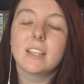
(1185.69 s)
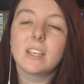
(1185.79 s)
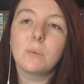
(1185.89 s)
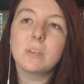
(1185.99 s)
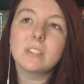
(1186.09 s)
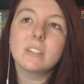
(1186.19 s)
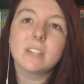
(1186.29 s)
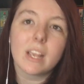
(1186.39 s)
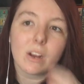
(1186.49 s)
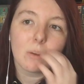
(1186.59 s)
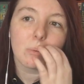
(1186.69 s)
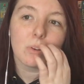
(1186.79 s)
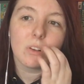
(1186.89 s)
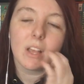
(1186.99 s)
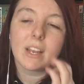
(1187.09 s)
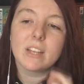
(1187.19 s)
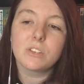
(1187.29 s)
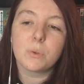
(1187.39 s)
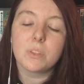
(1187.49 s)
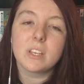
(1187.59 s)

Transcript: Like it wasn't terrible and I don't